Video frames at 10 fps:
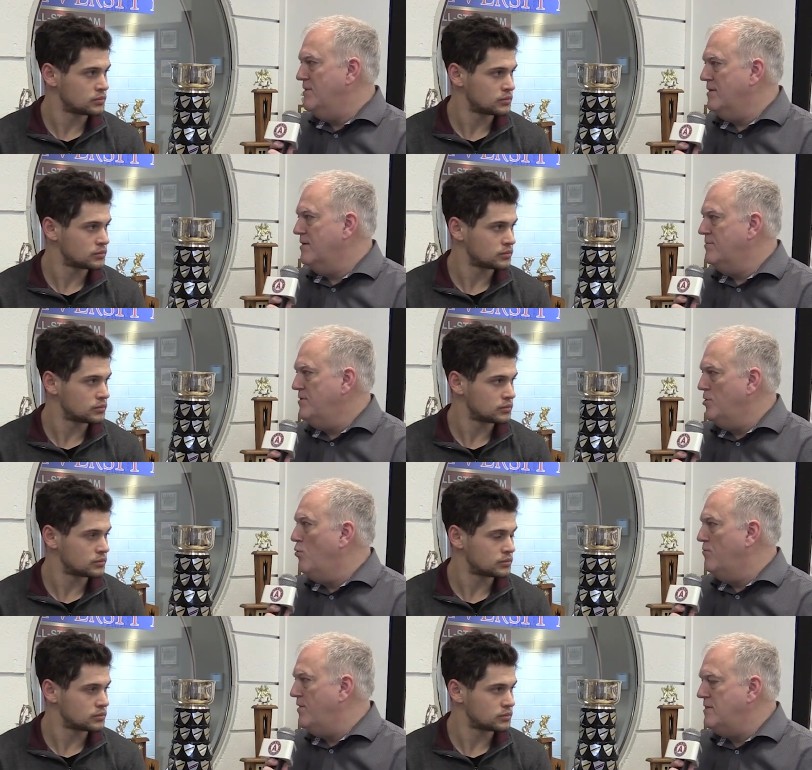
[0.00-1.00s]
Speaker 1: that you, you
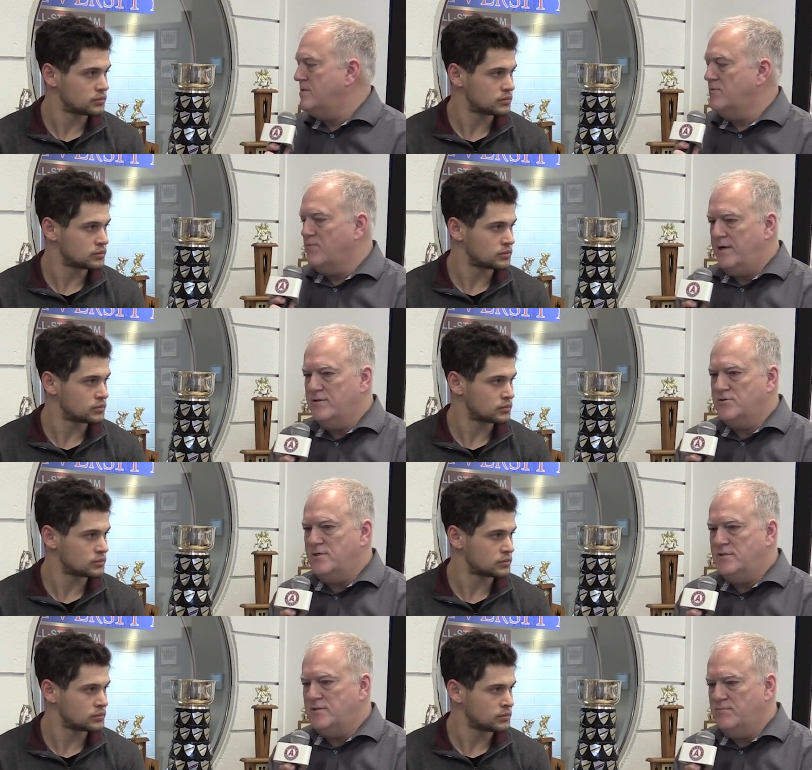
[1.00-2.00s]
don't face in the regular
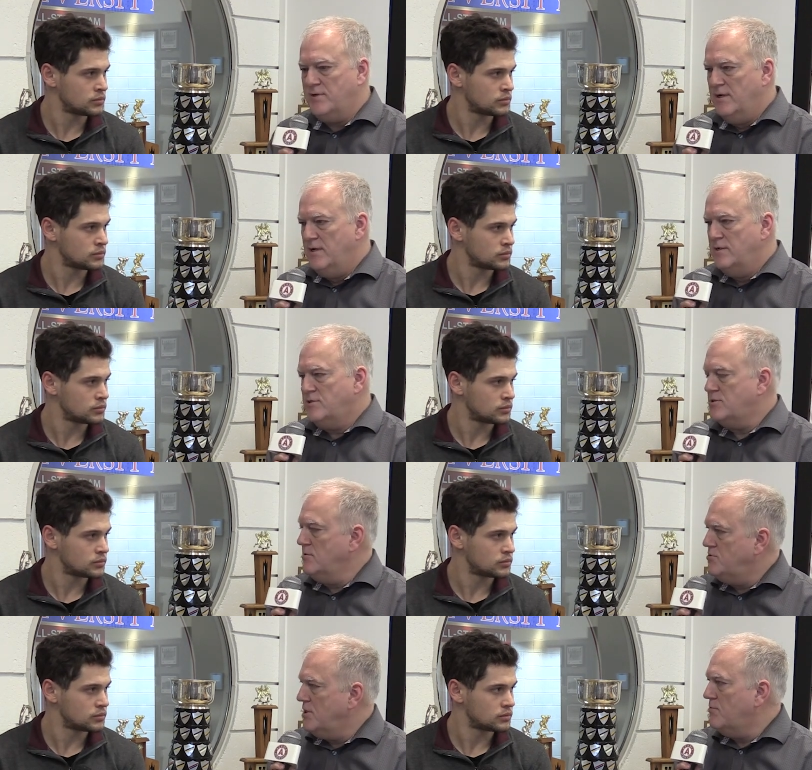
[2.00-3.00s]
season, but just
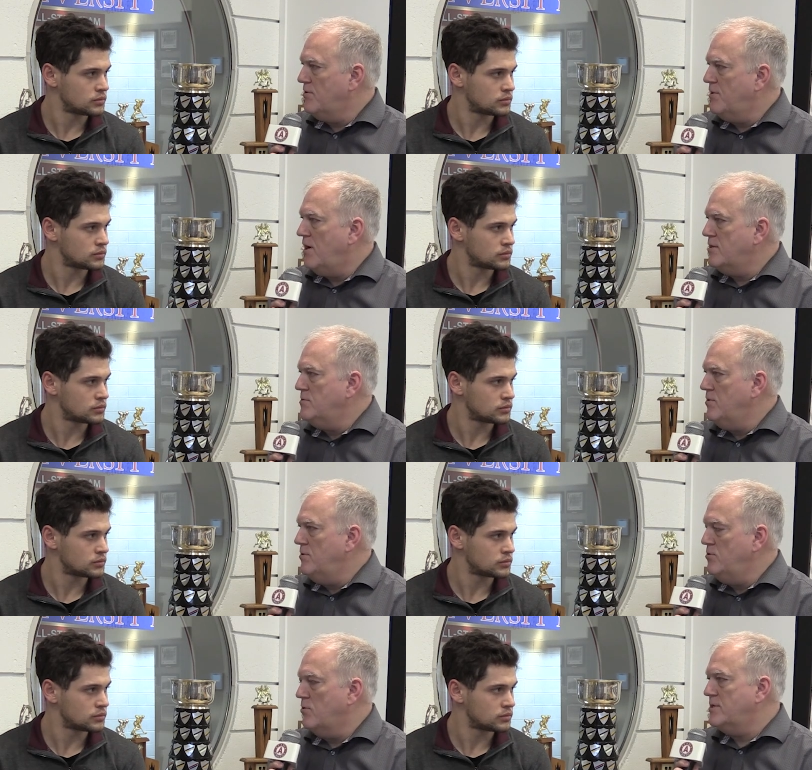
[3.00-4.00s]
some general thoughts
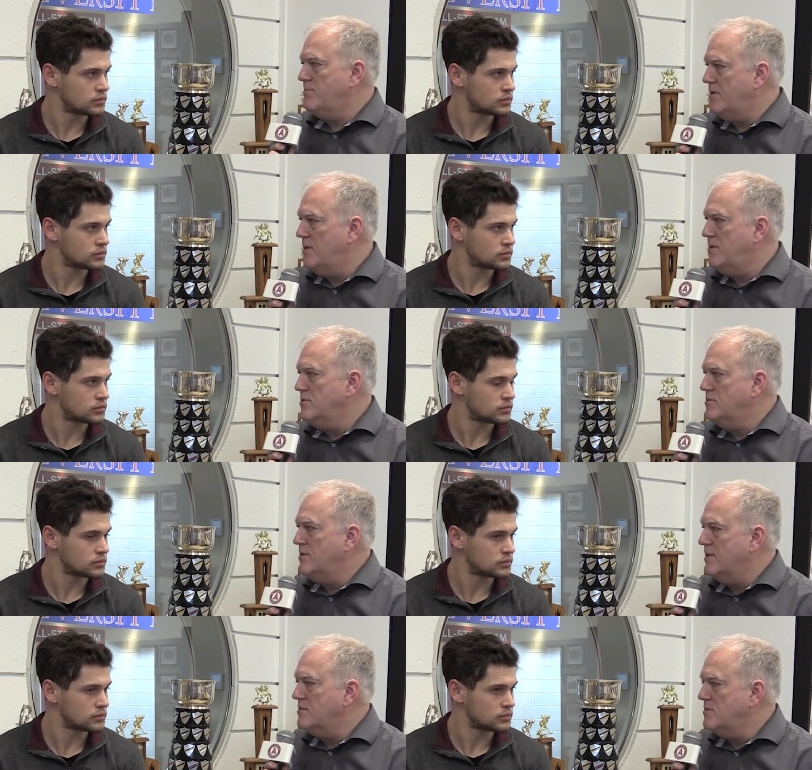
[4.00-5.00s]
about your expectations
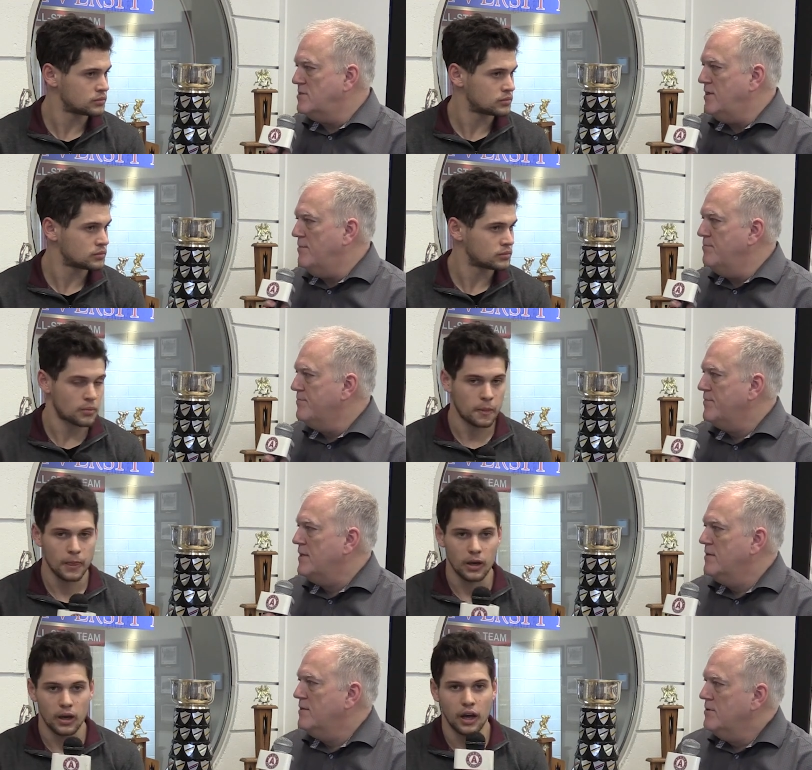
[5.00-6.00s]
against this team.
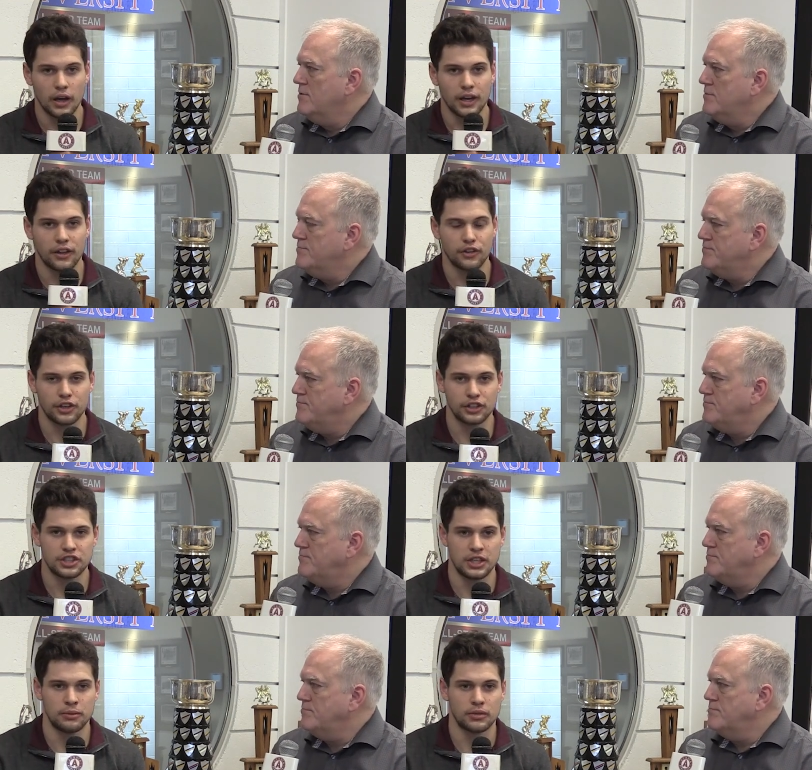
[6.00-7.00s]
Speaker 2: Uh, yeah, they're a good
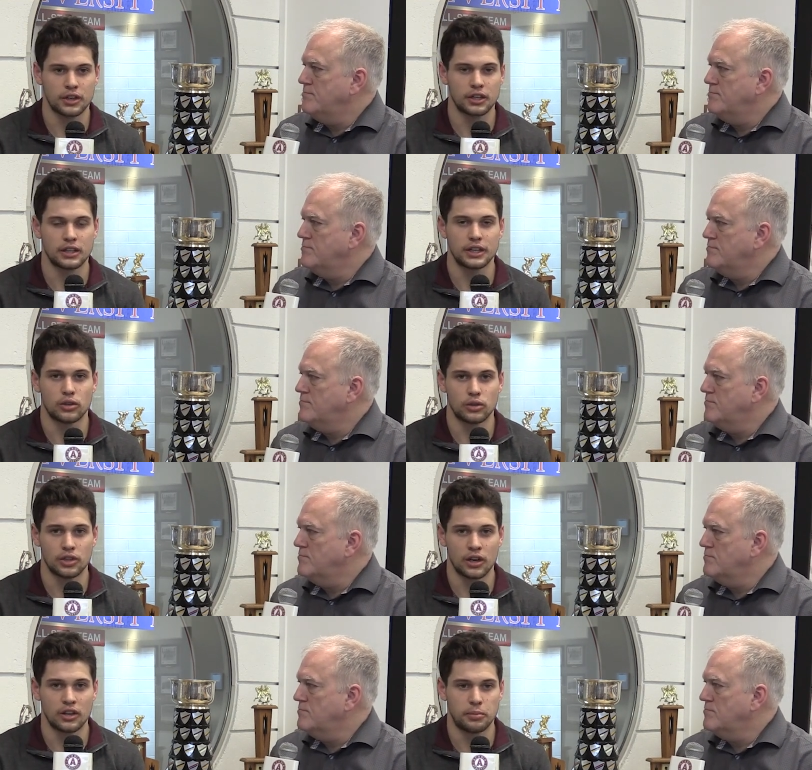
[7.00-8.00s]
team. They're going to like to
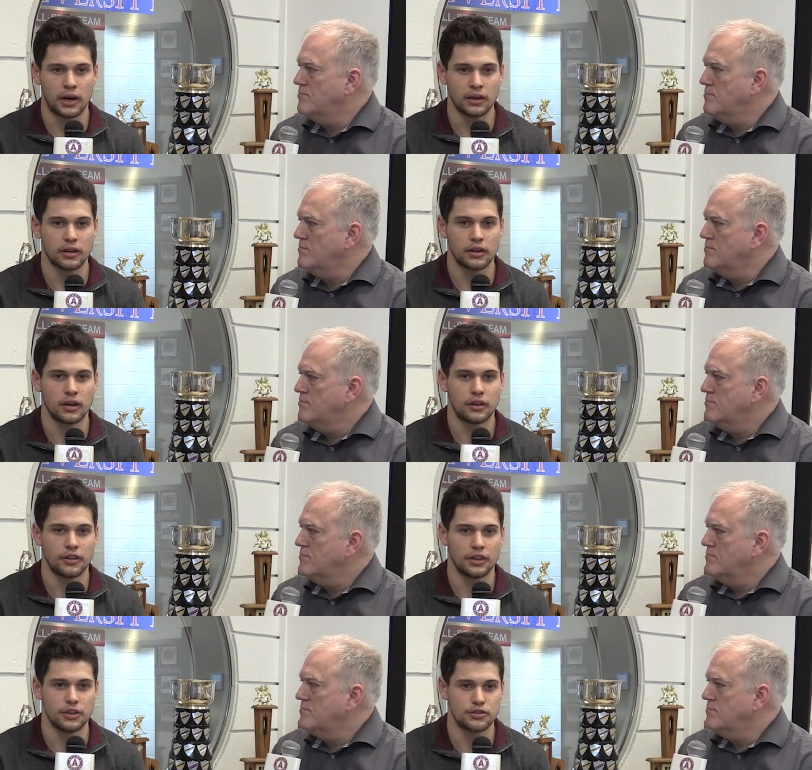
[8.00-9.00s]
hold on to the puck. Uh,
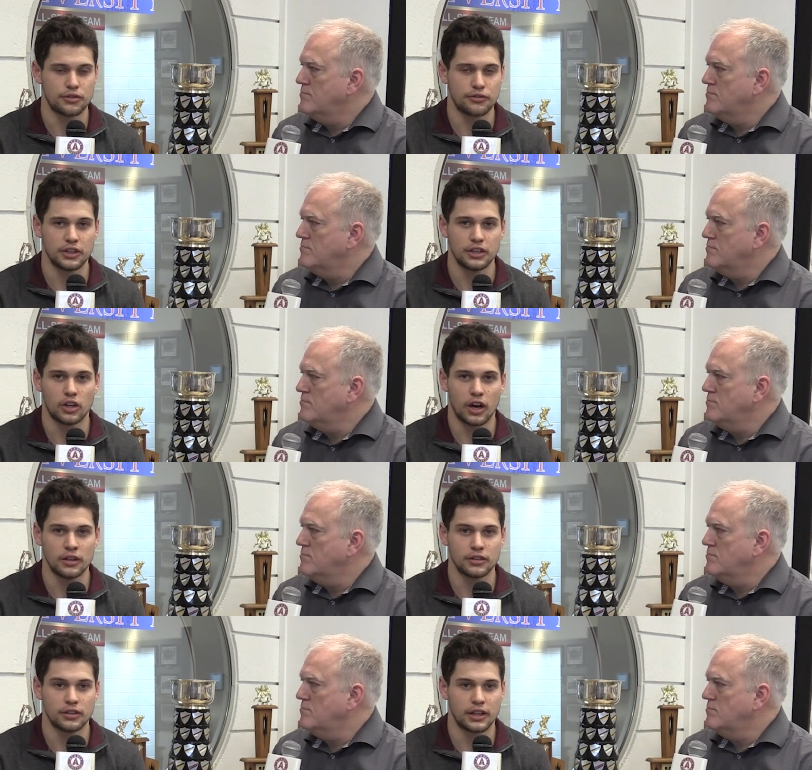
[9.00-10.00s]
they use their feet a
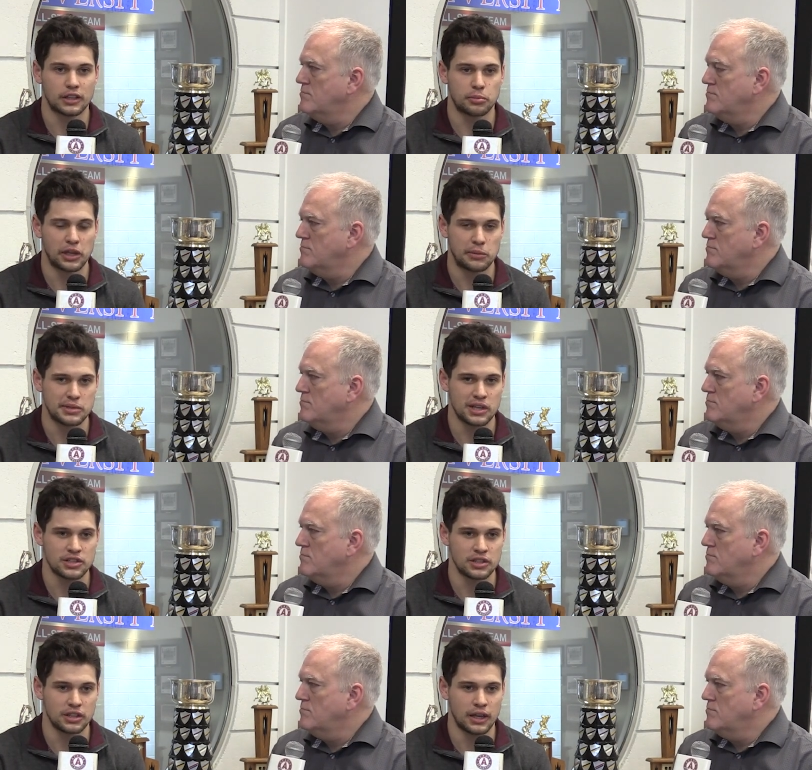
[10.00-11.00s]
lot. They like to play a
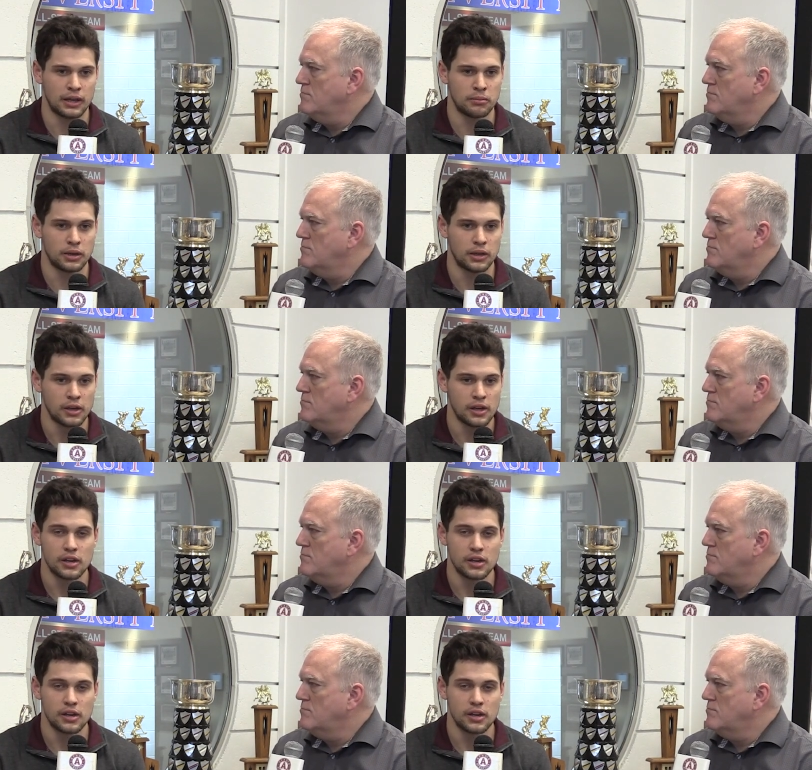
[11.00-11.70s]
possession game, but